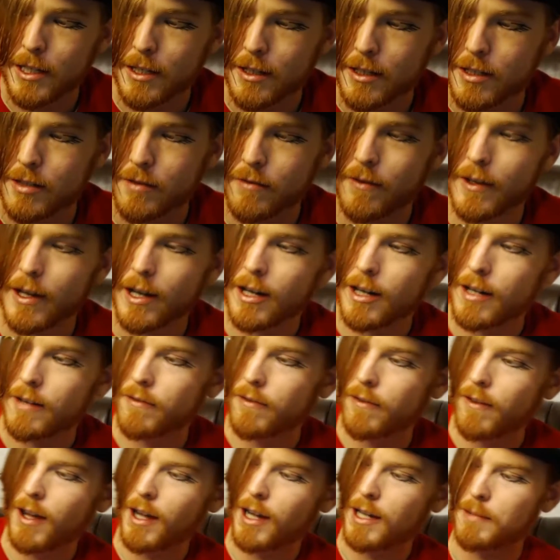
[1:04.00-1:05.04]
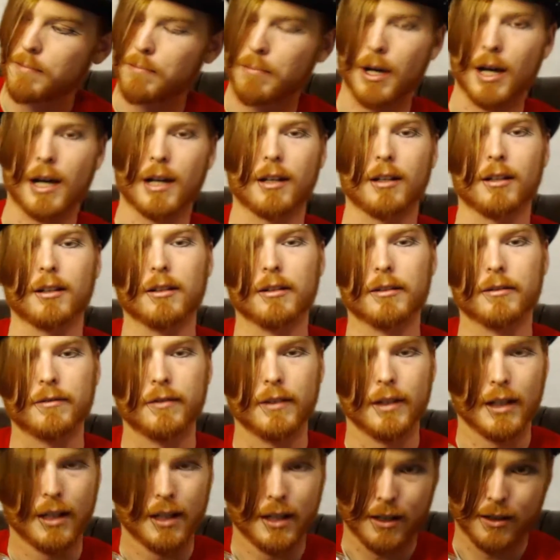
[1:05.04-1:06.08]
me this very fine bottle of
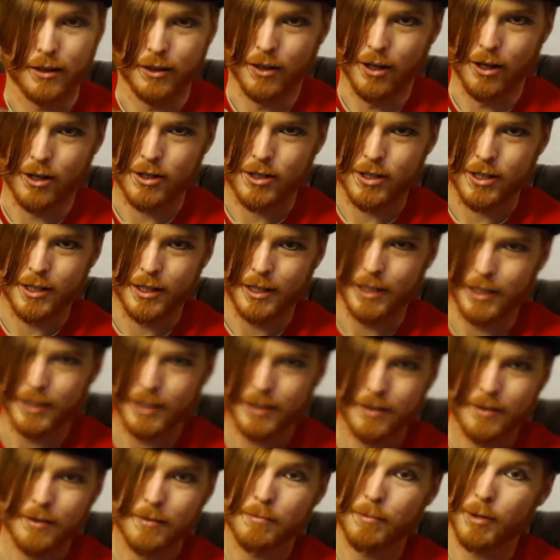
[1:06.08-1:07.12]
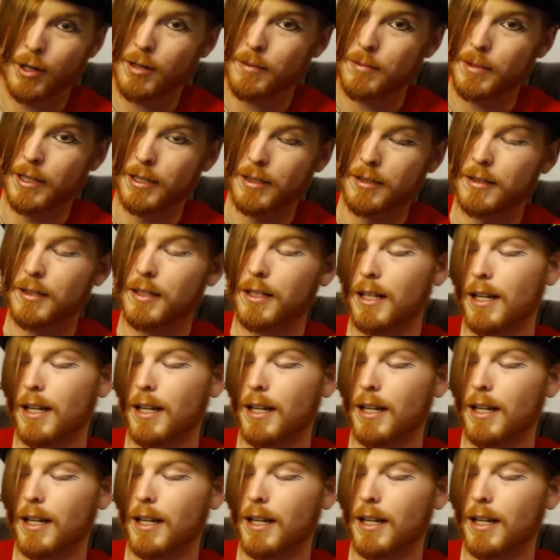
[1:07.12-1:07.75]
Larceny bourbon.